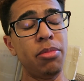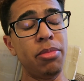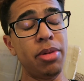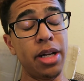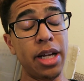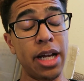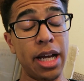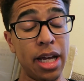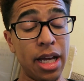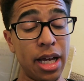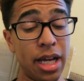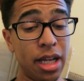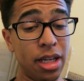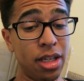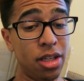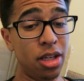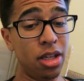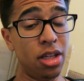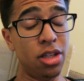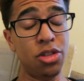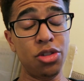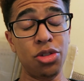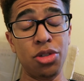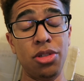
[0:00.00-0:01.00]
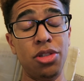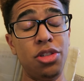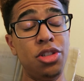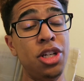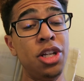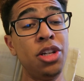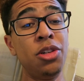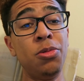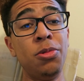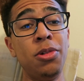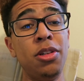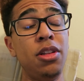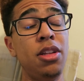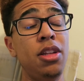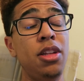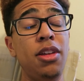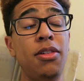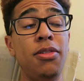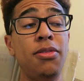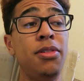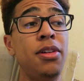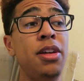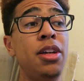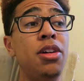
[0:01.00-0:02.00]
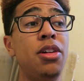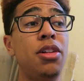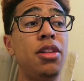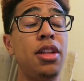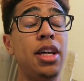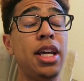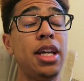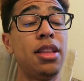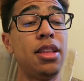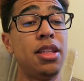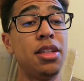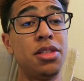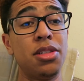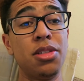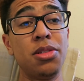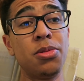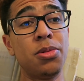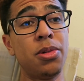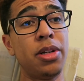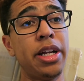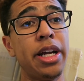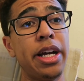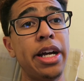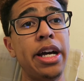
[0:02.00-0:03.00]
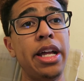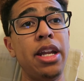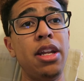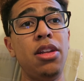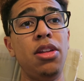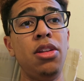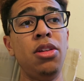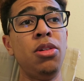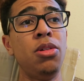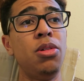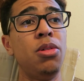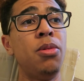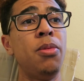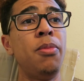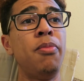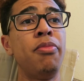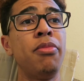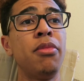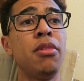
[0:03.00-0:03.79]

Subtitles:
but I genuinely feel like this is what I gotta do.